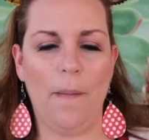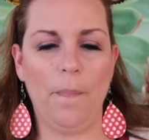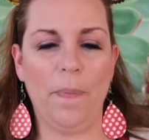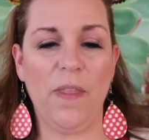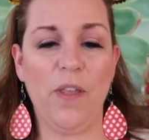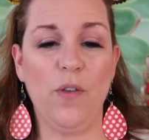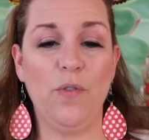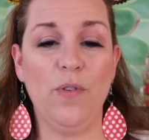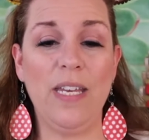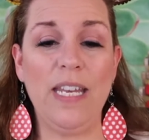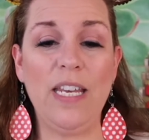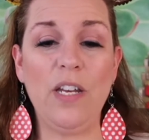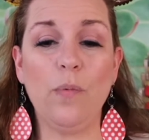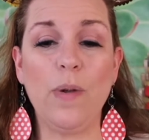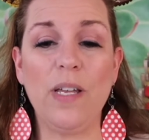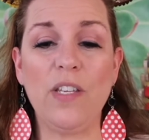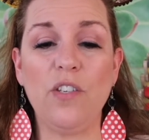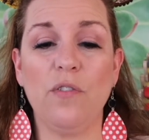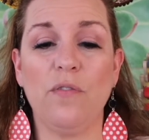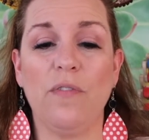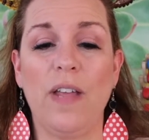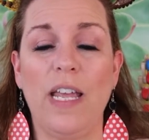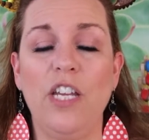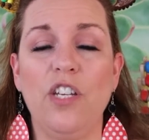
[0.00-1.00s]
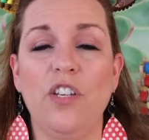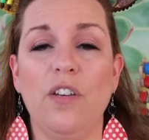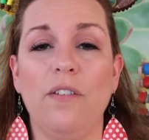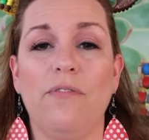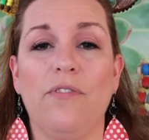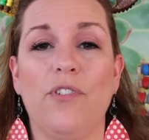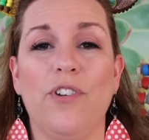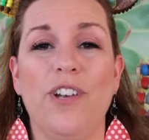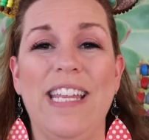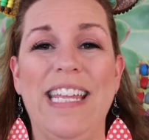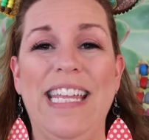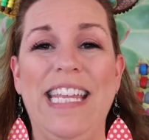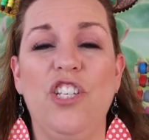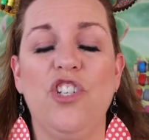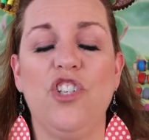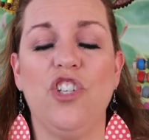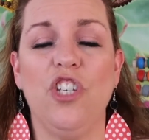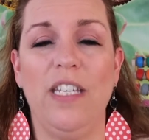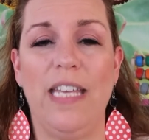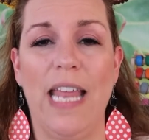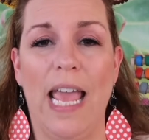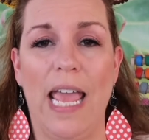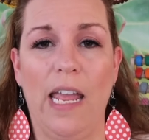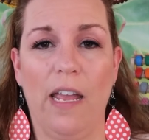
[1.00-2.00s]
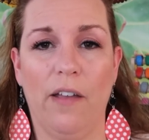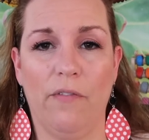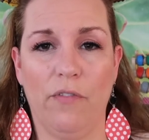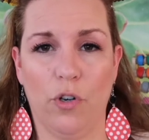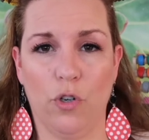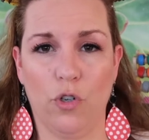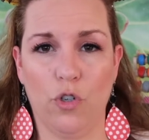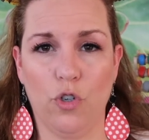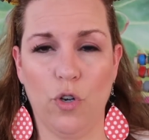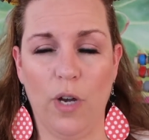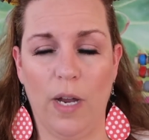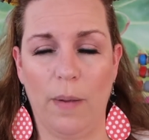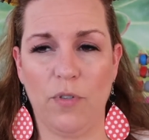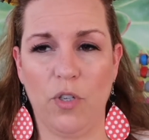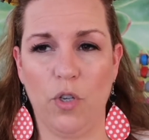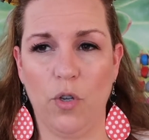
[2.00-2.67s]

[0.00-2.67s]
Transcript: You need a reservation for each day of your trip.